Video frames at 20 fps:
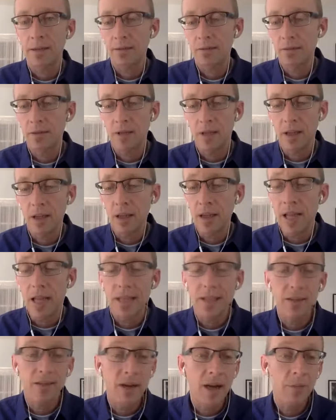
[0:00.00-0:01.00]

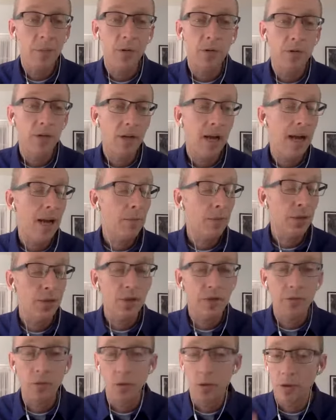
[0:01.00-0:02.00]
lots of
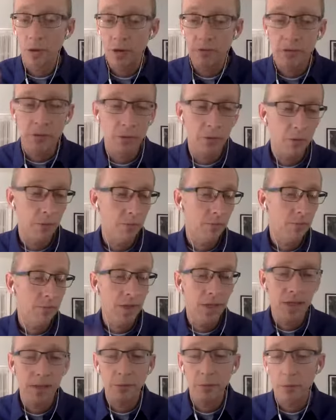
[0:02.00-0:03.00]
options for your living room,
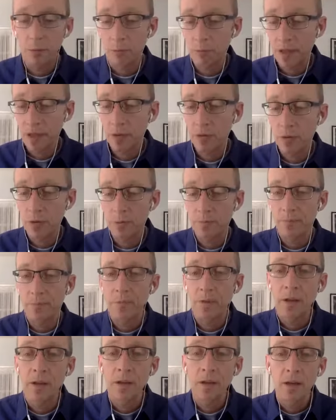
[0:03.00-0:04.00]
dining room, bedroom.
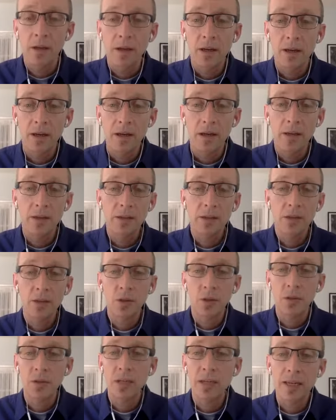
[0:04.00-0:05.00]

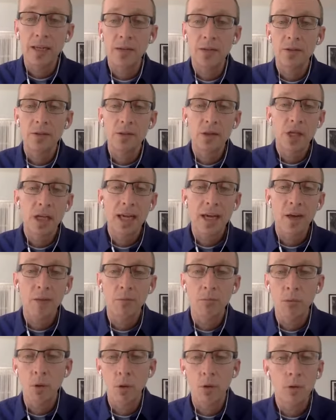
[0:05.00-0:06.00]
So check out
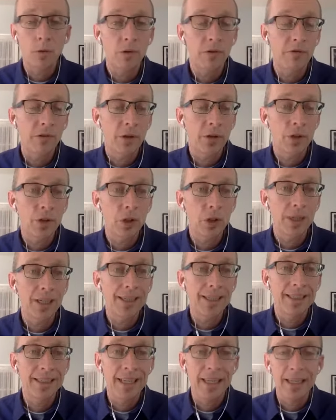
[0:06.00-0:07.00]

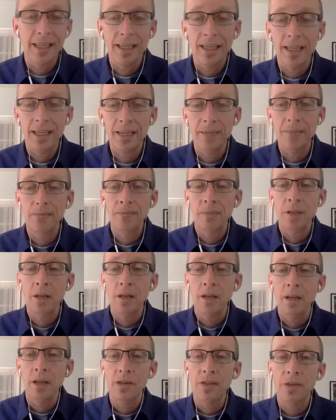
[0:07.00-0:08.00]
borkolverfurniture.com.
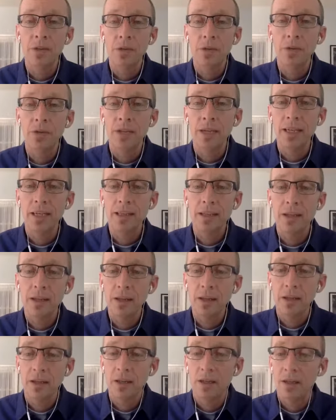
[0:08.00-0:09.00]
There's a new site
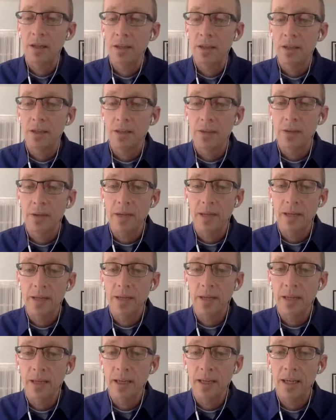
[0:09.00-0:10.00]
there. So that's
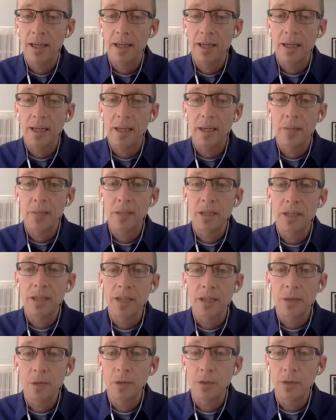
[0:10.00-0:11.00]
a update
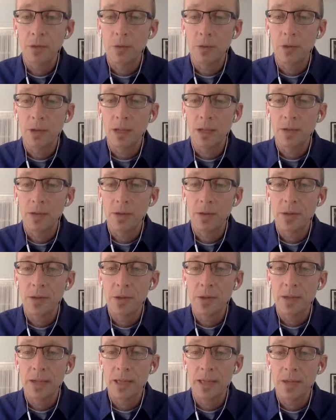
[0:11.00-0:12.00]
that I wanted to roll out to
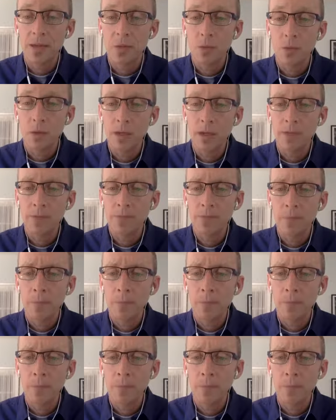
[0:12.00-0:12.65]
you as well.